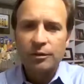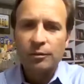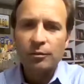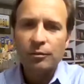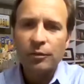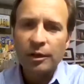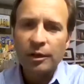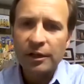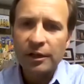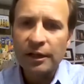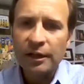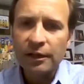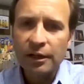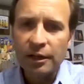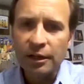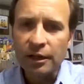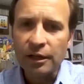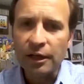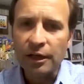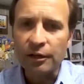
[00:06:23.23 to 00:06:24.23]
maybe on
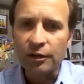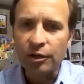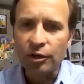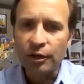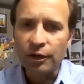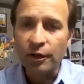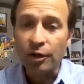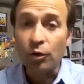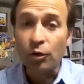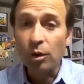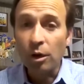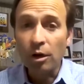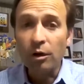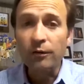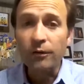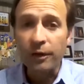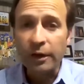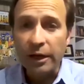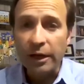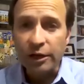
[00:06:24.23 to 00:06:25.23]
the on the
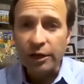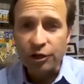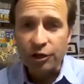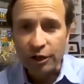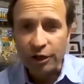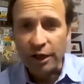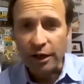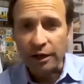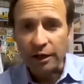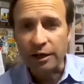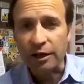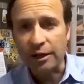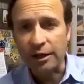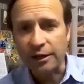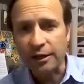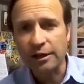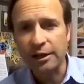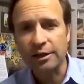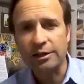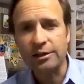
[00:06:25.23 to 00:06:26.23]
qualification end, and I
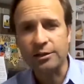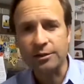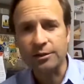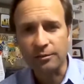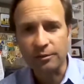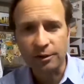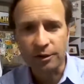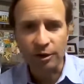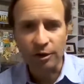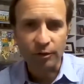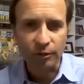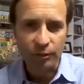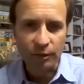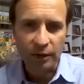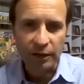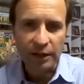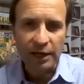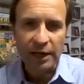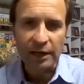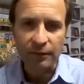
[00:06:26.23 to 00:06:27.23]
think that's a
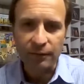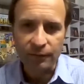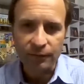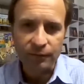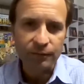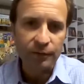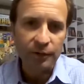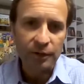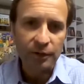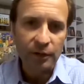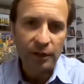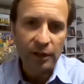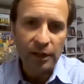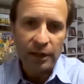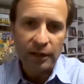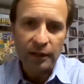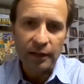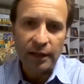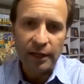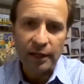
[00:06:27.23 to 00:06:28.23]
lot
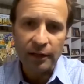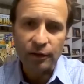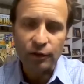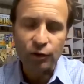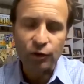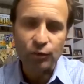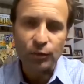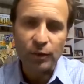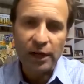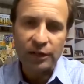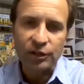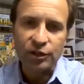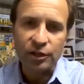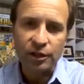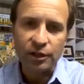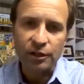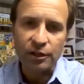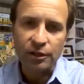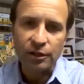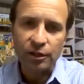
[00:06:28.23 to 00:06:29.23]
of those
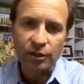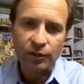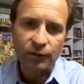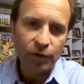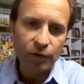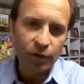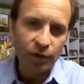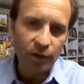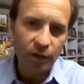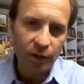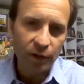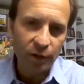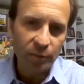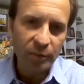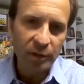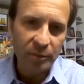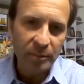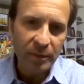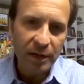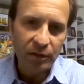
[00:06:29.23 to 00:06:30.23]
watching have heard a little bit
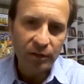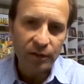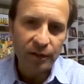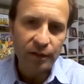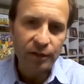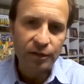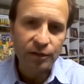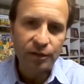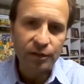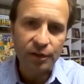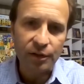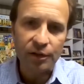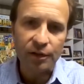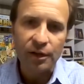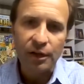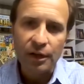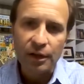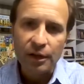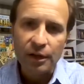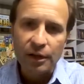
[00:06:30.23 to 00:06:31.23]
about this, and
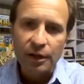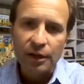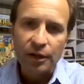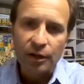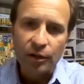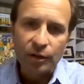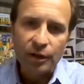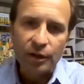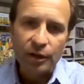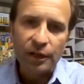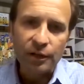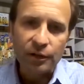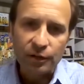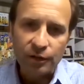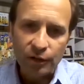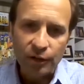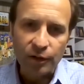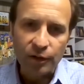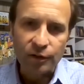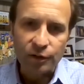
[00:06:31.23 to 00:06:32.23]
okay, there
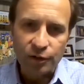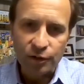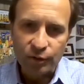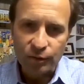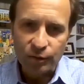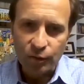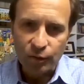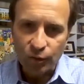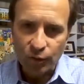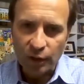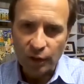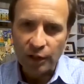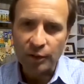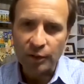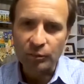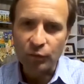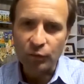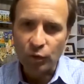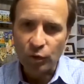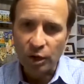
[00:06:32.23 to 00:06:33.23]
are certain
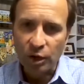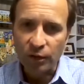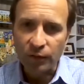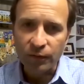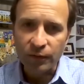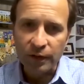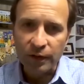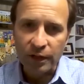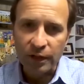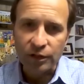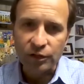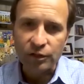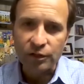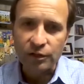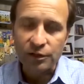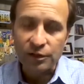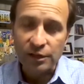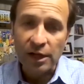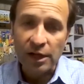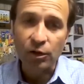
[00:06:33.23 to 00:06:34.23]

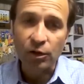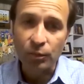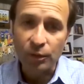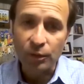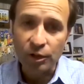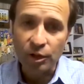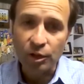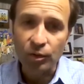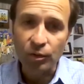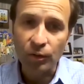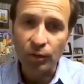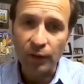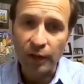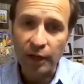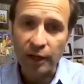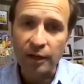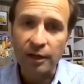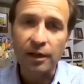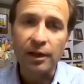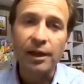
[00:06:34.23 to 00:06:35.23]
qualifications now that we know
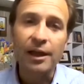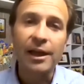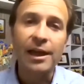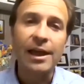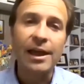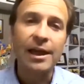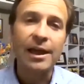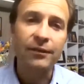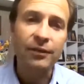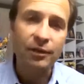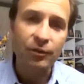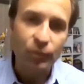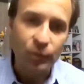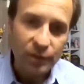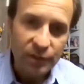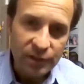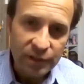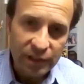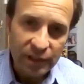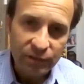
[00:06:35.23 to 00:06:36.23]
that having
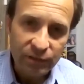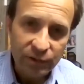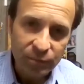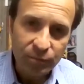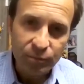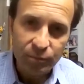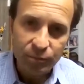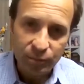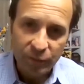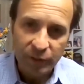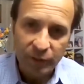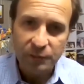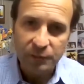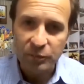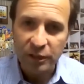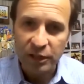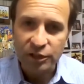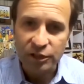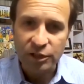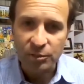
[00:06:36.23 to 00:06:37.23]
received the
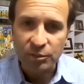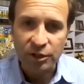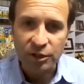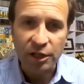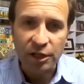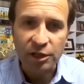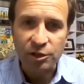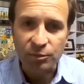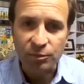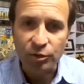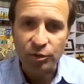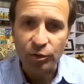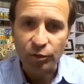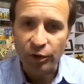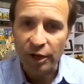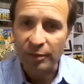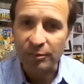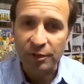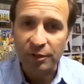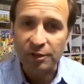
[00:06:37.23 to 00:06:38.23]
Paycheck Protection
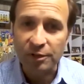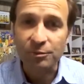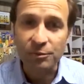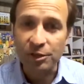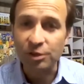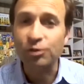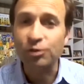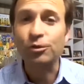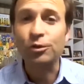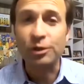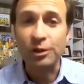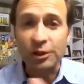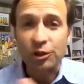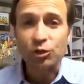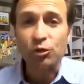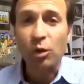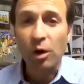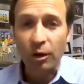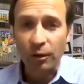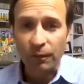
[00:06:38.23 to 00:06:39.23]
Program doesn't mean you're
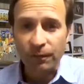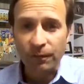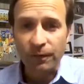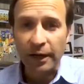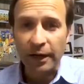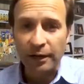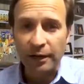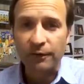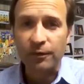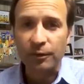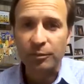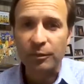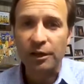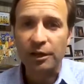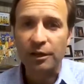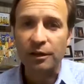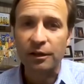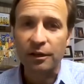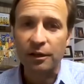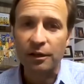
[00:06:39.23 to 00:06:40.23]
disqualified from
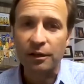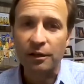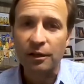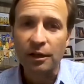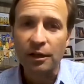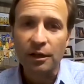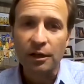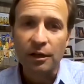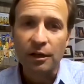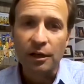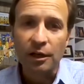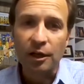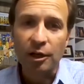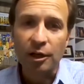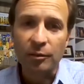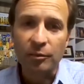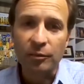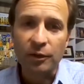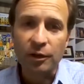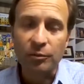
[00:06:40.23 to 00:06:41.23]
getting the
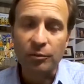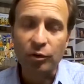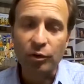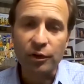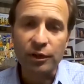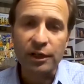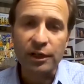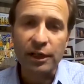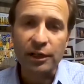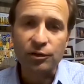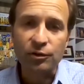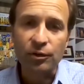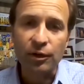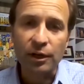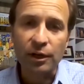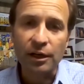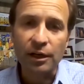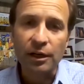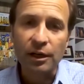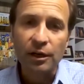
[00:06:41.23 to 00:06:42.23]
employee tax
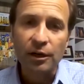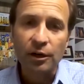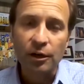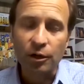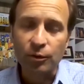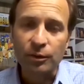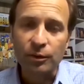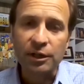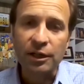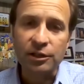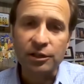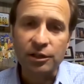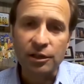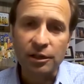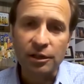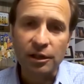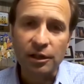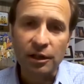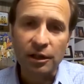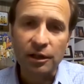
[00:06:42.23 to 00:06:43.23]
credit or the retention
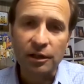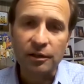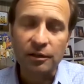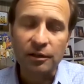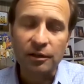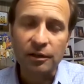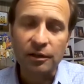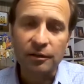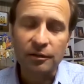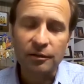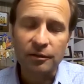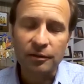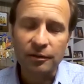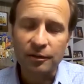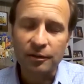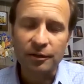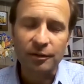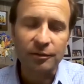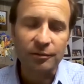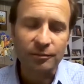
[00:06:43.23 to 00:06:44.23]
or the